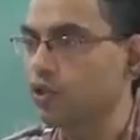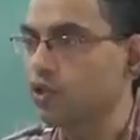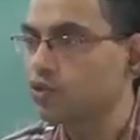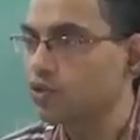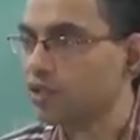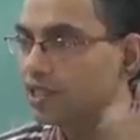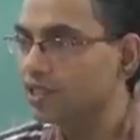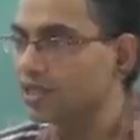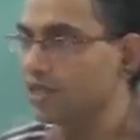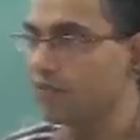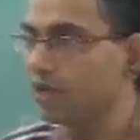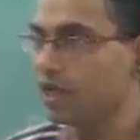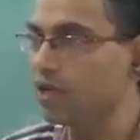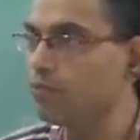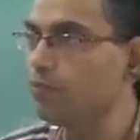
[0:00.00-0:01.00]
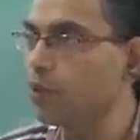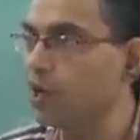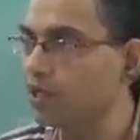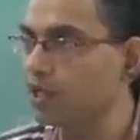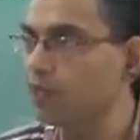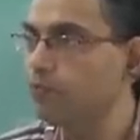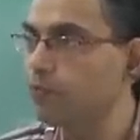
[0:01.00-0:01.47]
So, this is a very
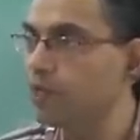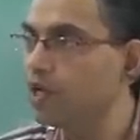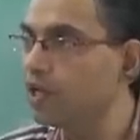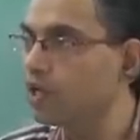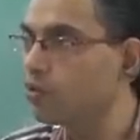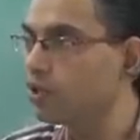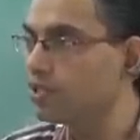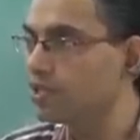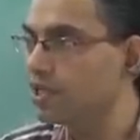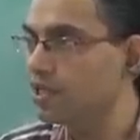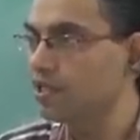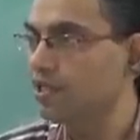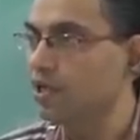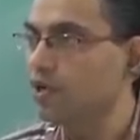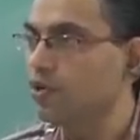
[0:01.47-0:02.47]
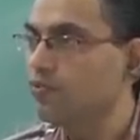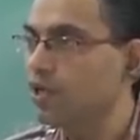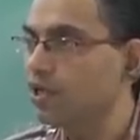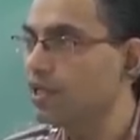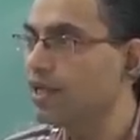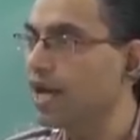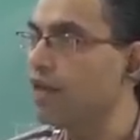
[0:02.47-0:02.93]
important prerequisite for
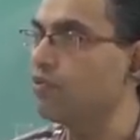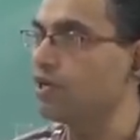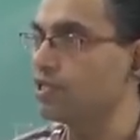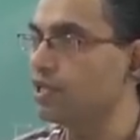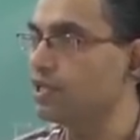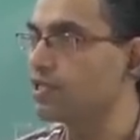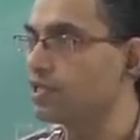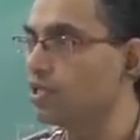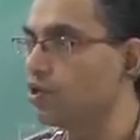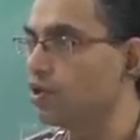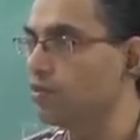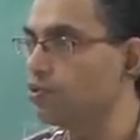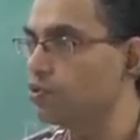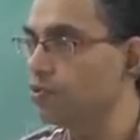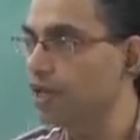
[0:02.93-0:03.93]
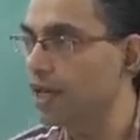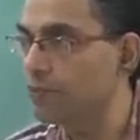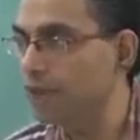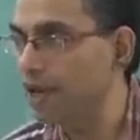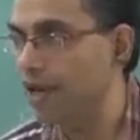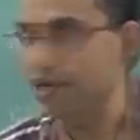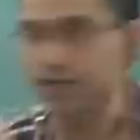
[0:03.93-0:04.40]
the divergence theorem to be
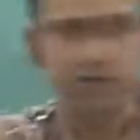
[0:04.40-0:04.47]
applied.